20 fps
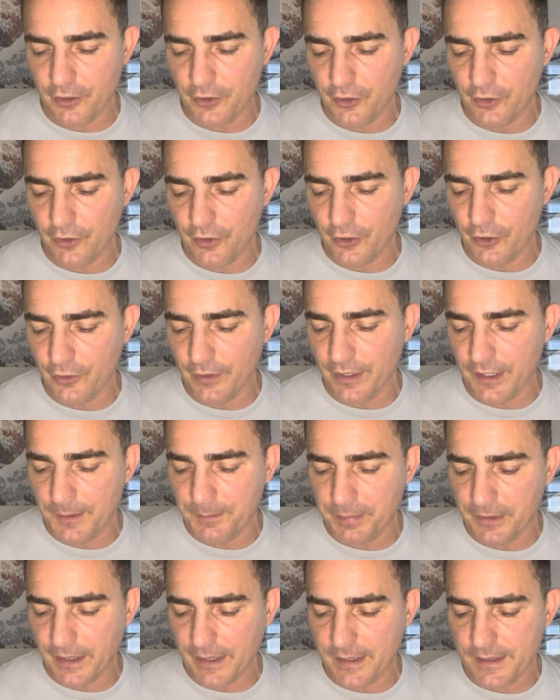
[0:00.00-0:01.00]
You're in a
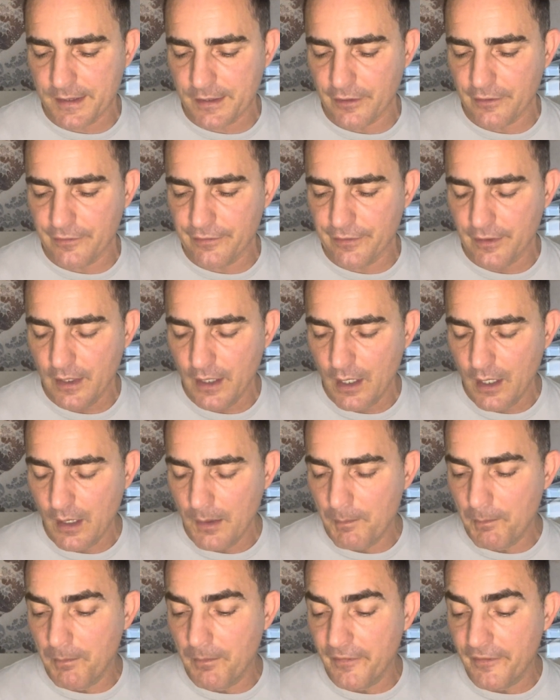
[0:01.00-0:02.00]
place of
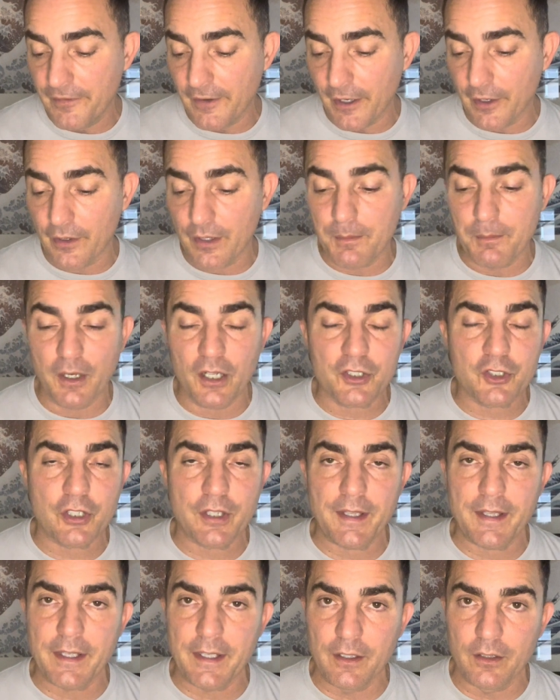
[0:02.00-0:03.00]
very much
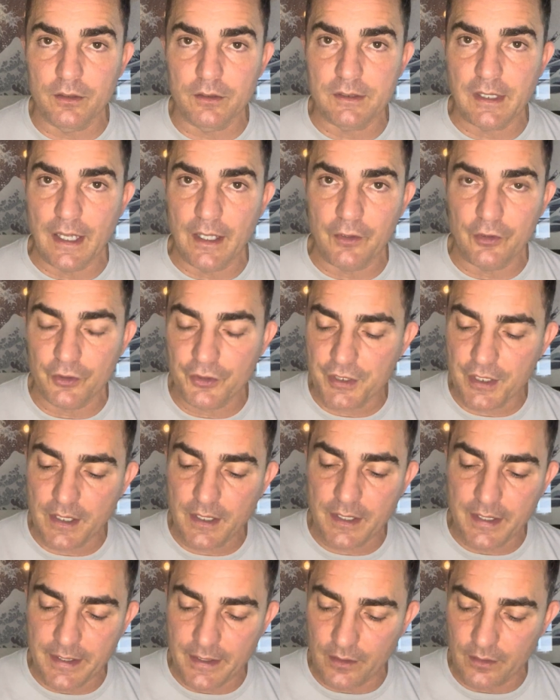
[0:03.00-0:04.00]
healed energy,
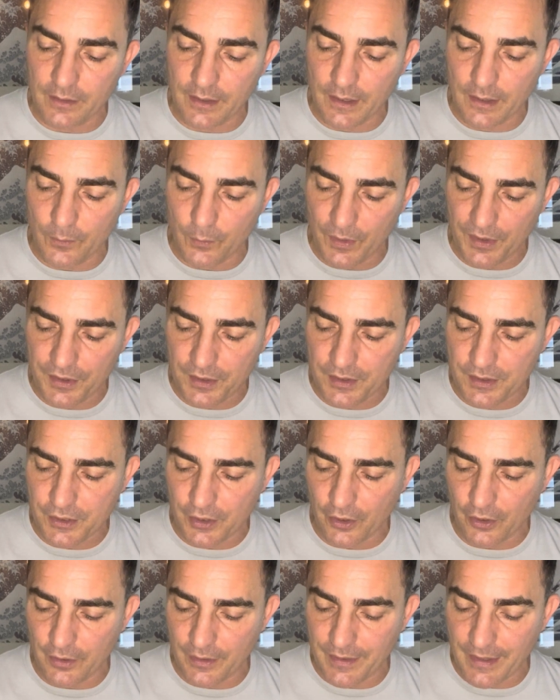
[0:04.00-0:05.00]
healing with the
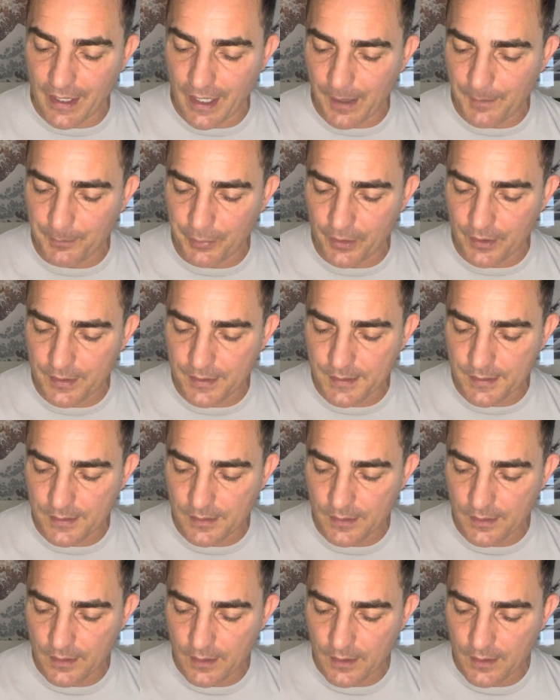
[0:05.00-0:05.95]
Star and the Empress.